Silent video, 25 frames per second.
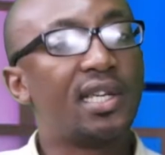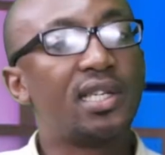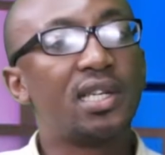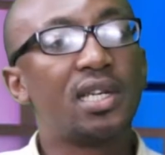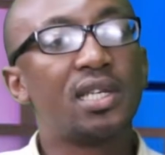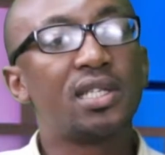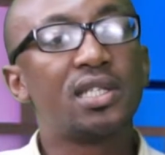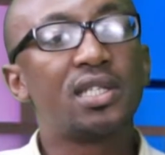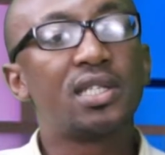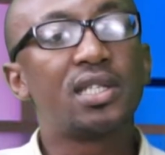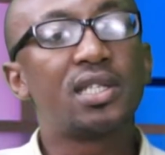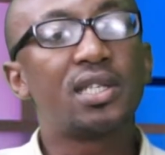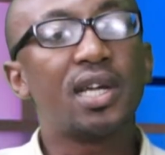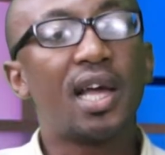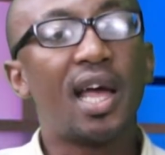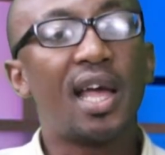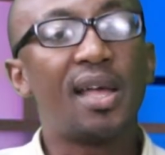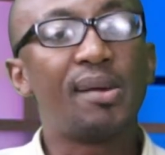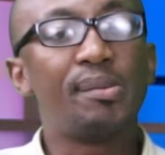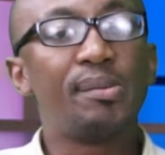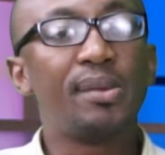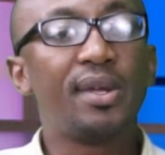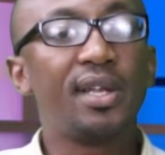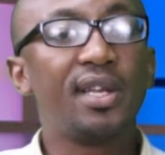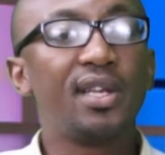And
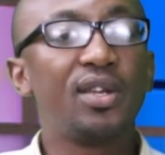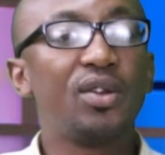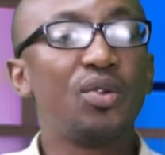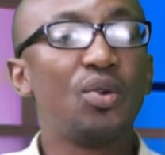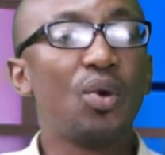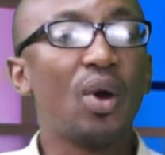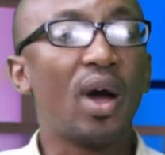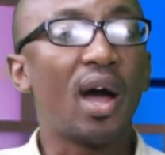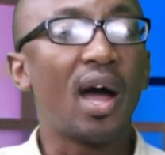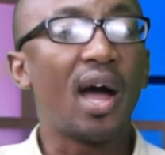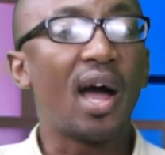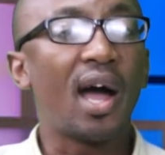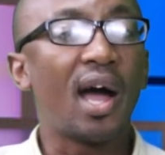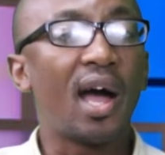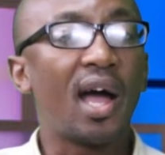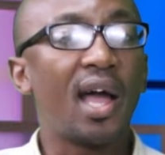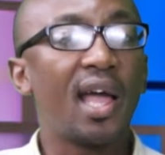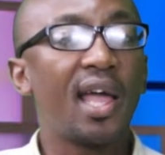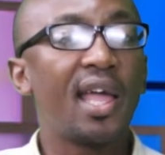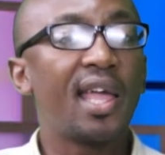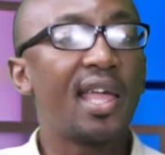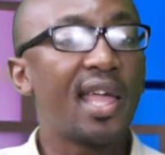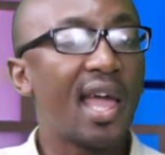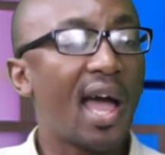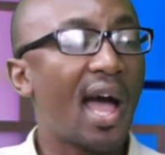you are
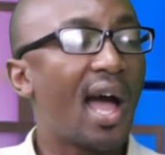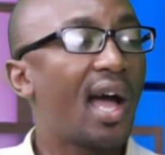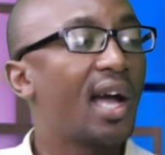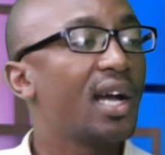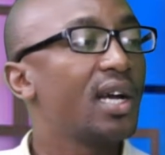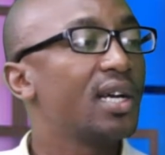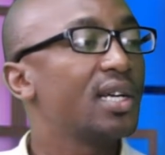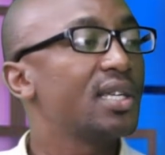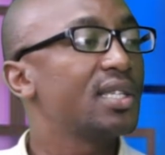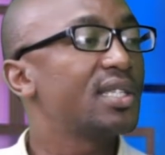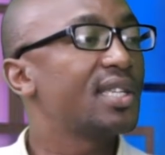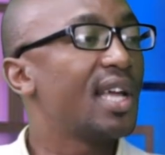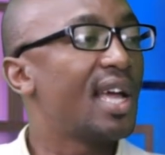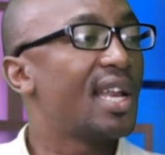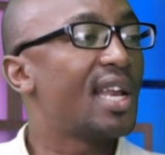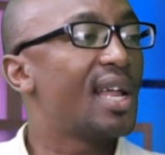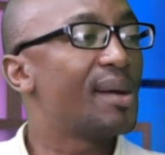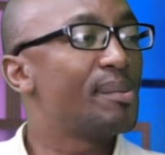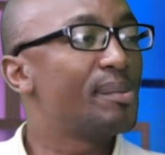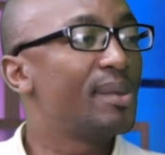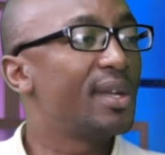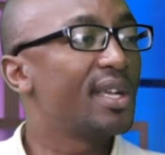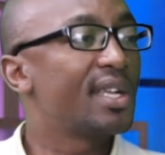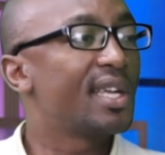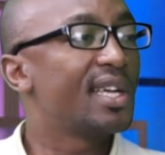a young,
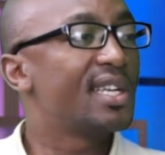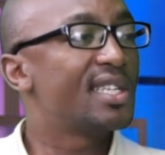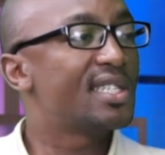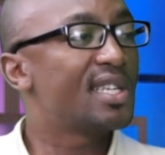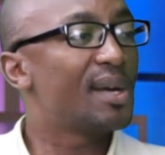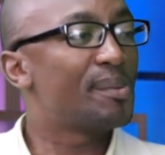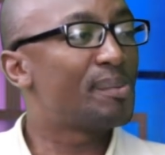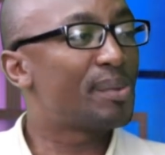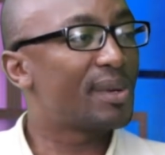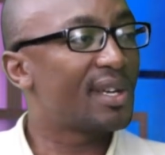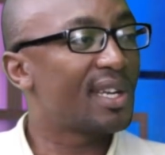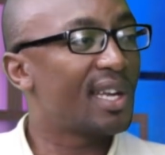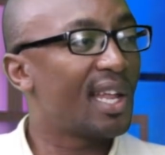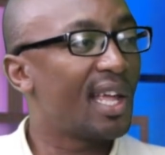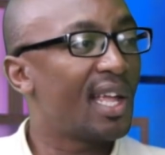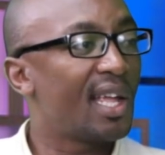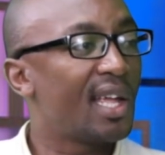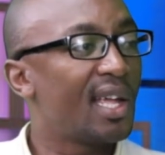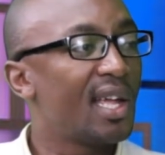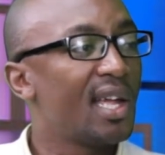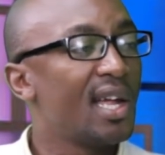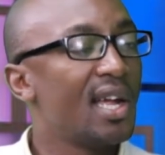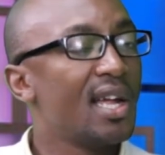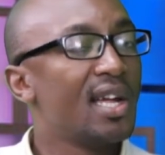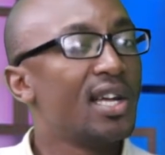dynamic
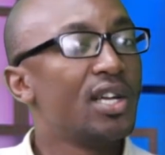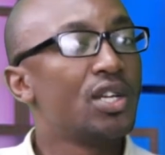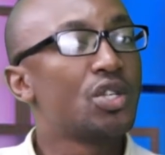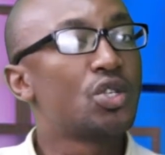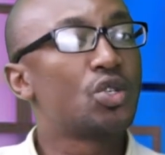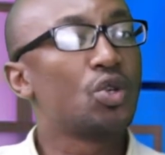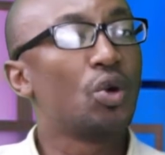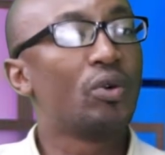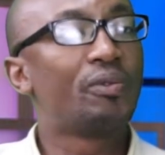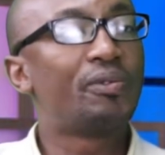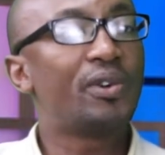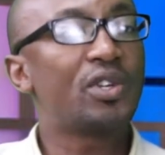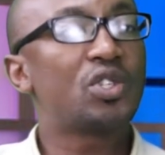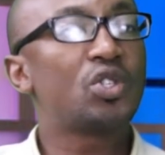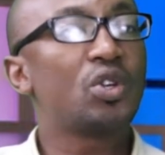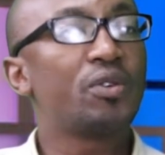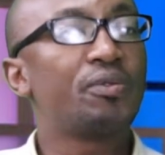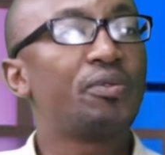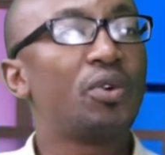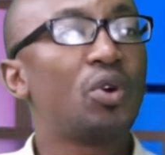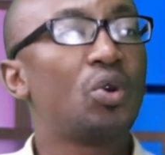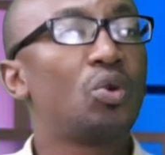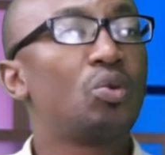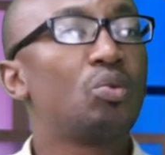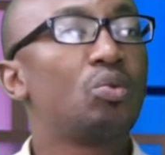entrepreneur. So, first
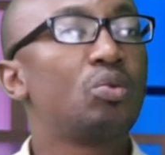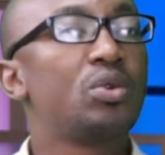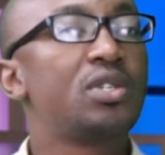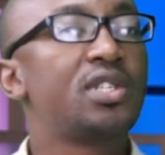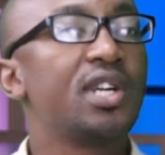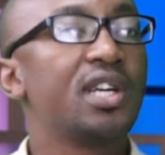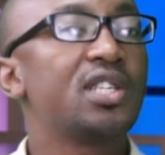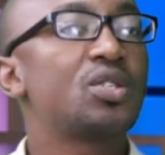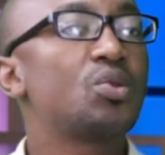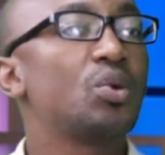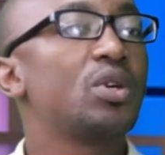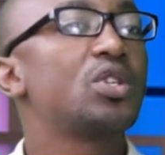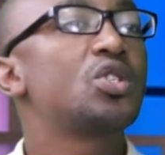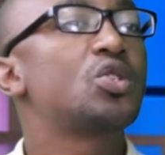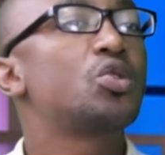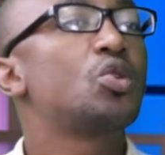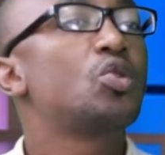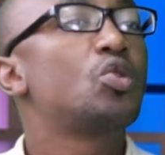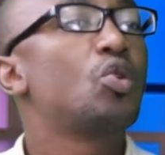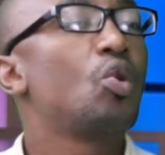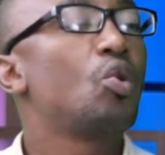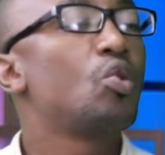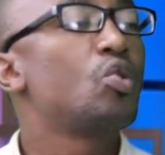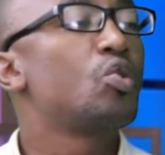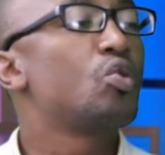of all, we just want to
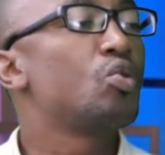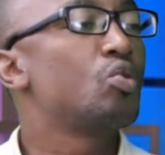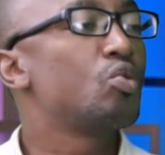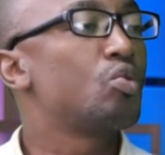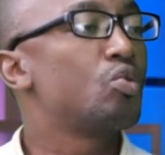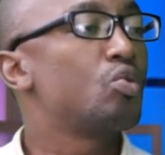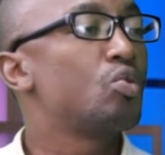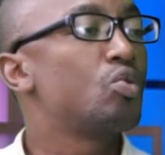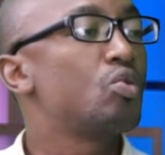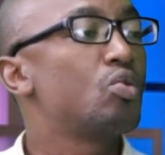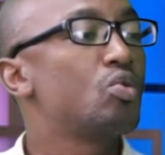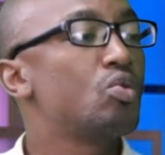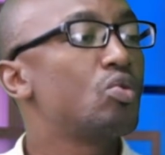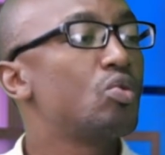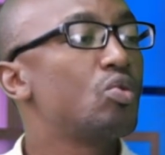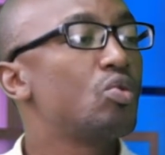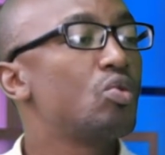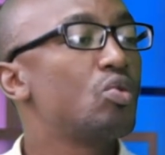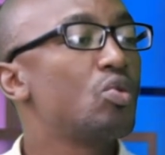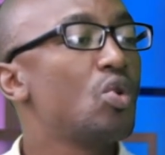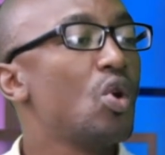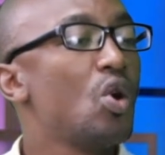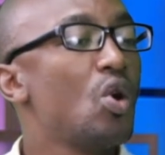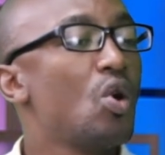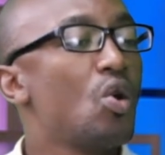know you.
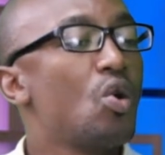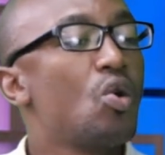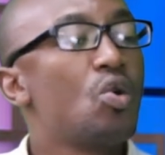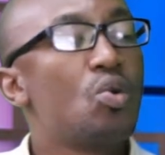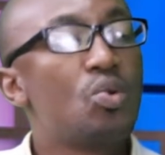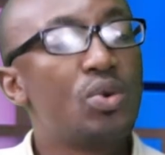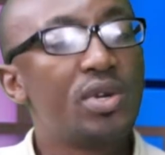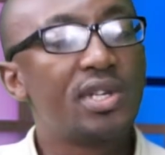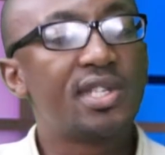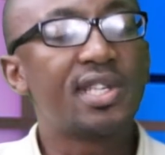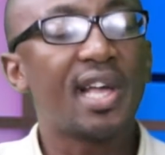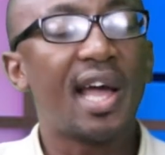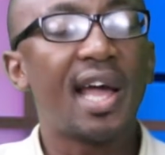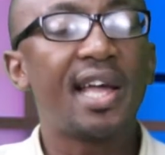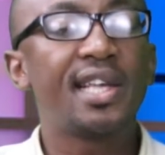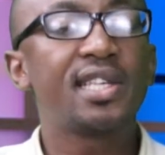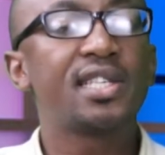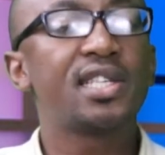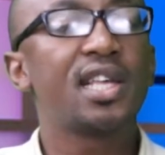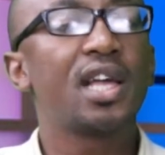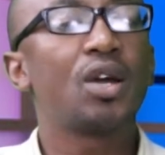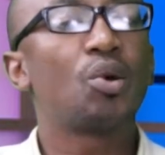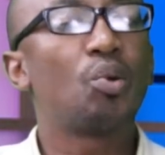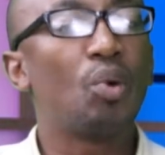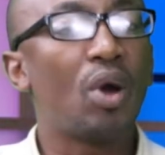Who is
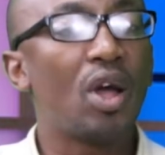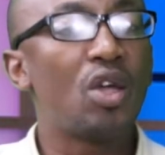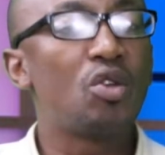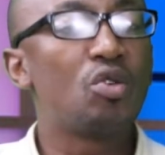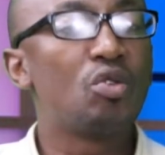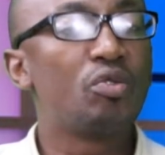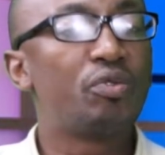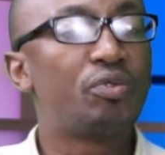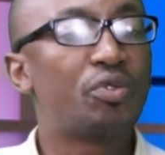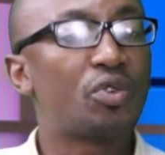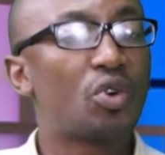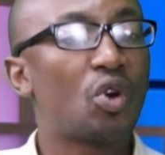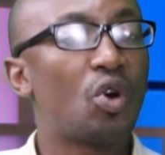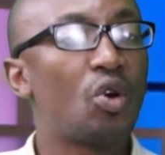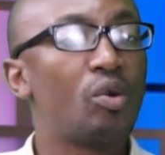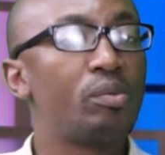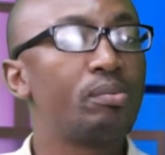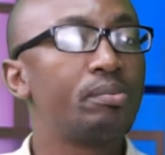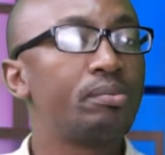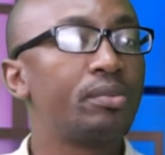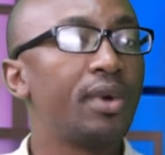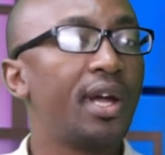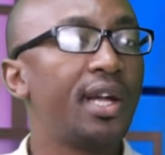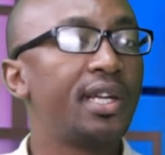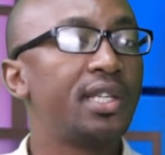Isaac? Where are you
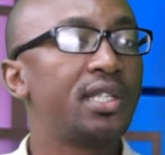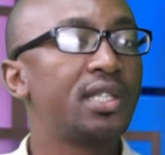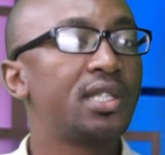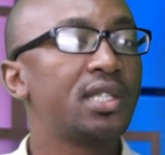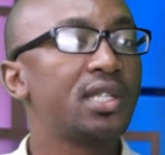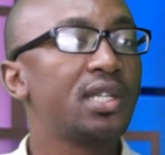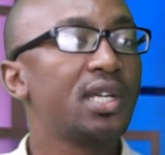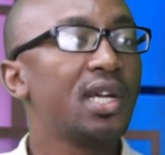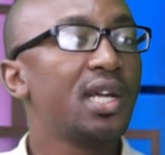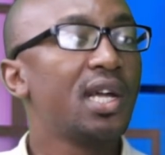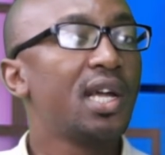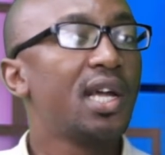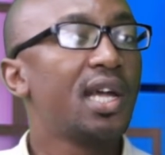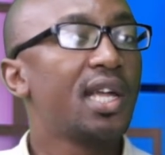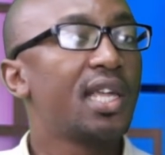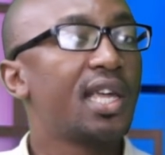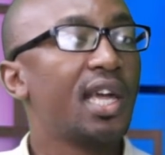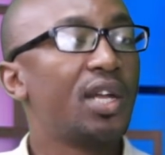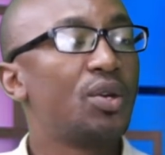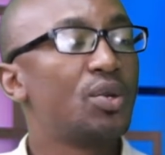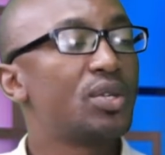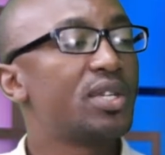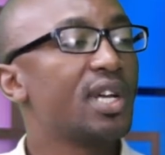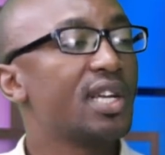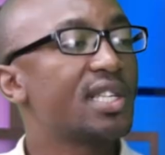from? And
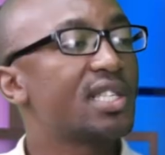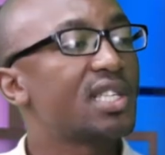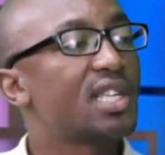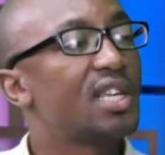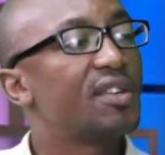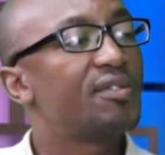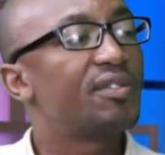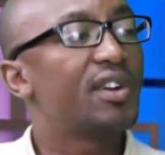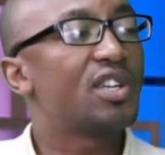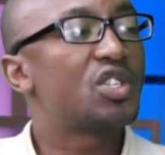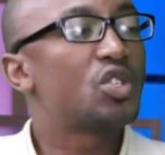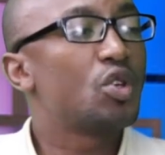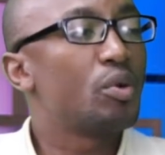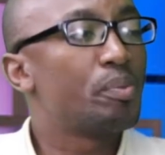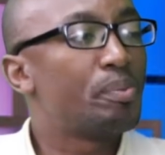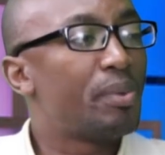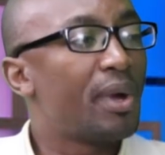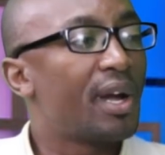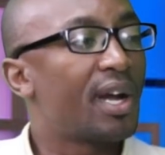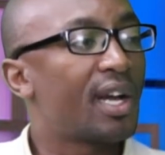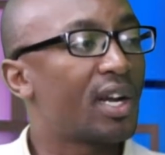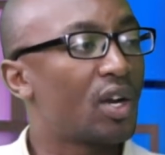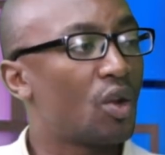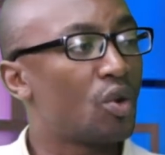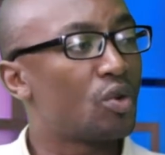can you just give us a
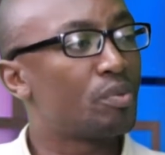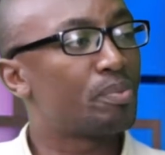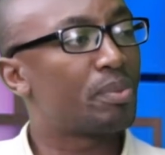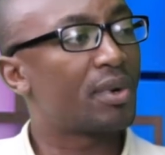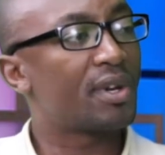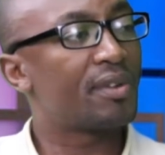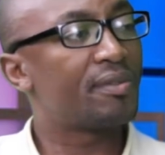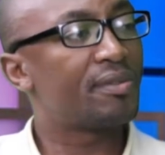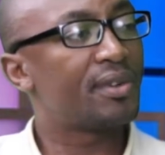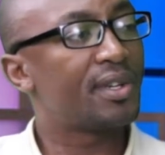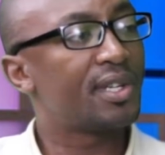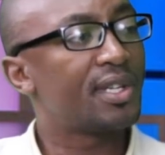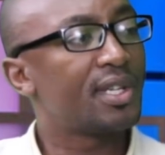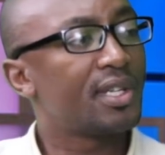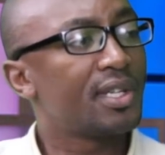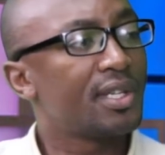background brief?